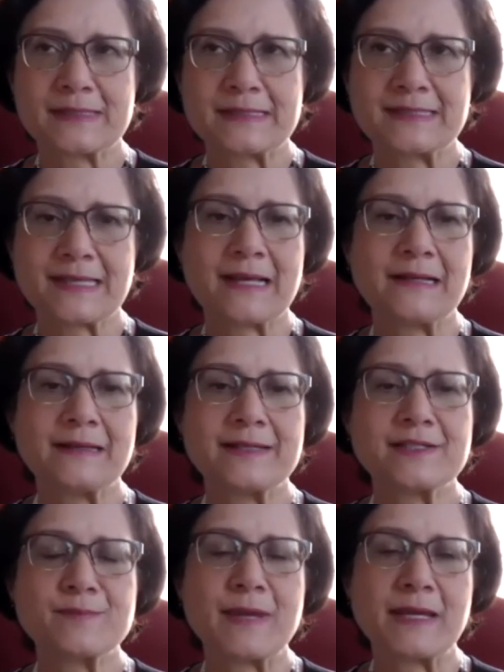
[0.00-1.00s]
cell is
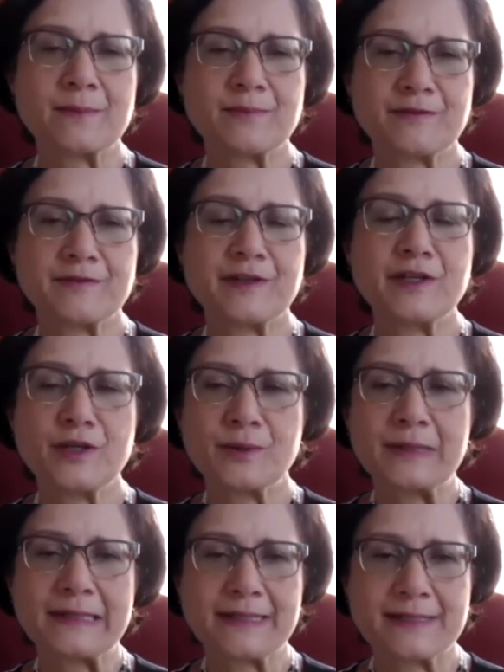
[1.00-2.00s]
made up of a
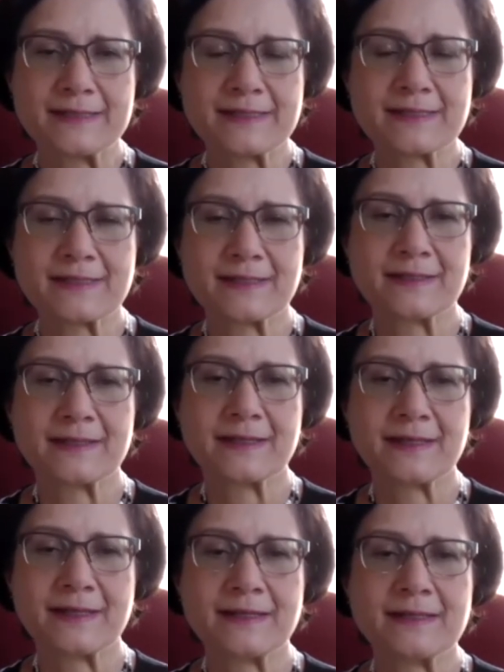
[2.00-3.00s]
nucleus
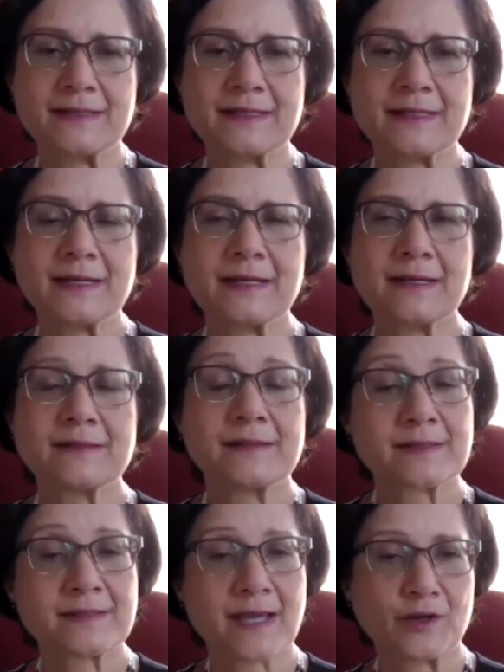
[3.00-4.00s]
and the
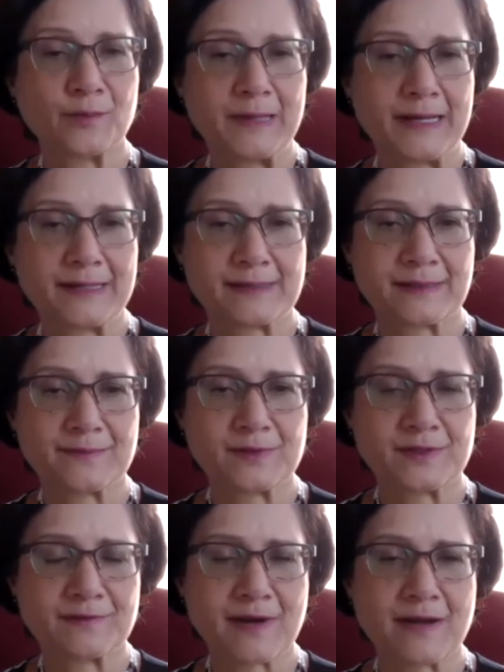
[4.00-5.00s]
cytoplasm
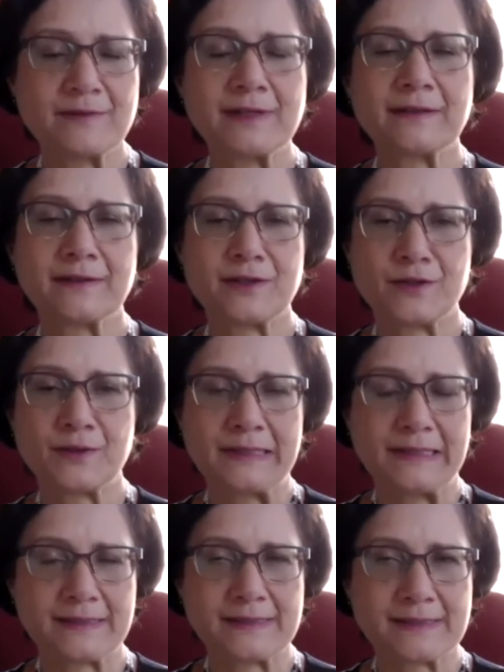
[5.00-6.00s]
surrounding the
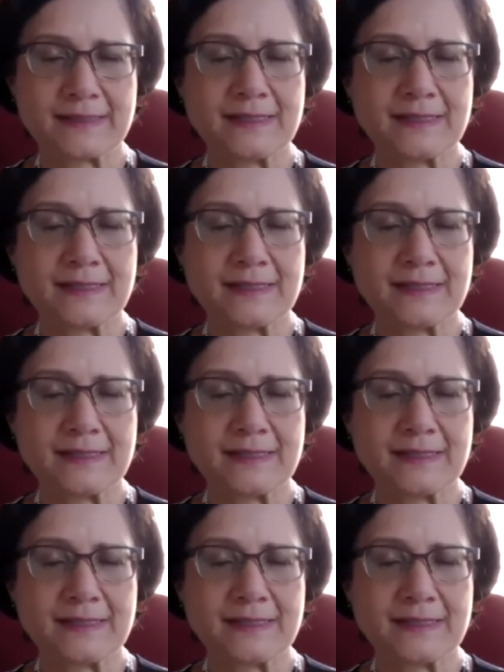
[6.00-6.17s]
nucleus.